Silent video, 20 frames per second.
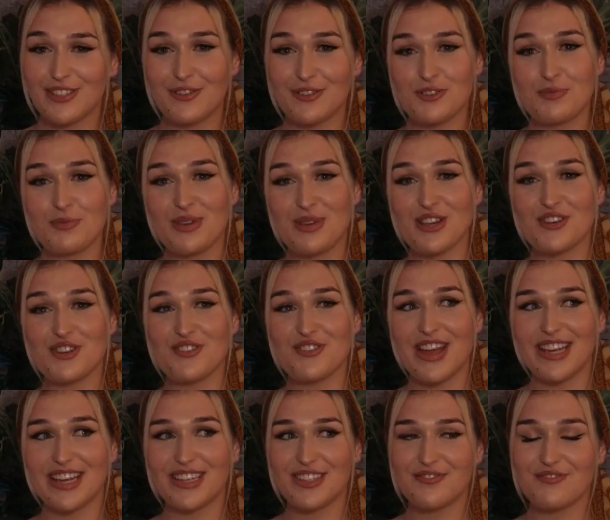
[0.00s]
So just being
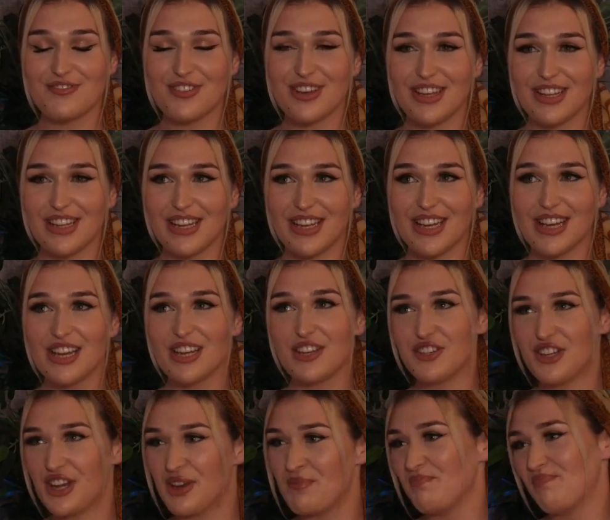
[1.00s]
creative, really.
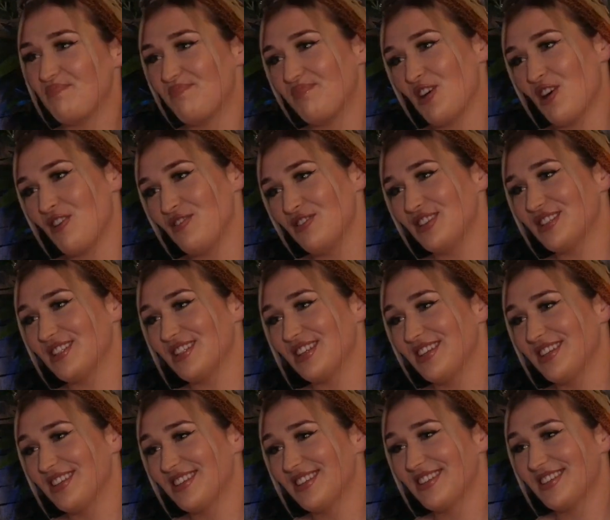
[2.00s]
Gym,
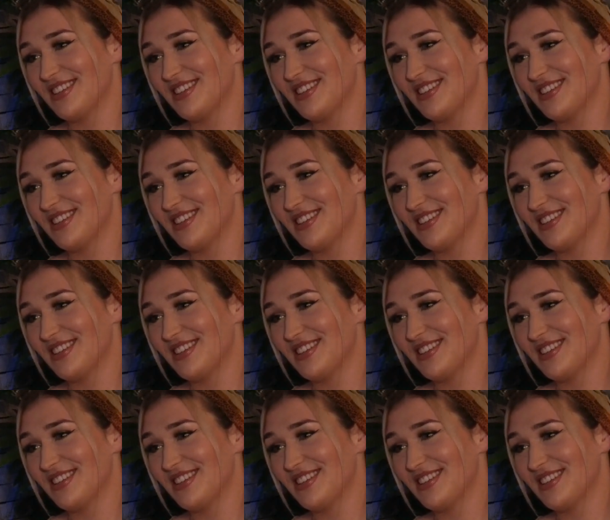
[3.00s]
obviously.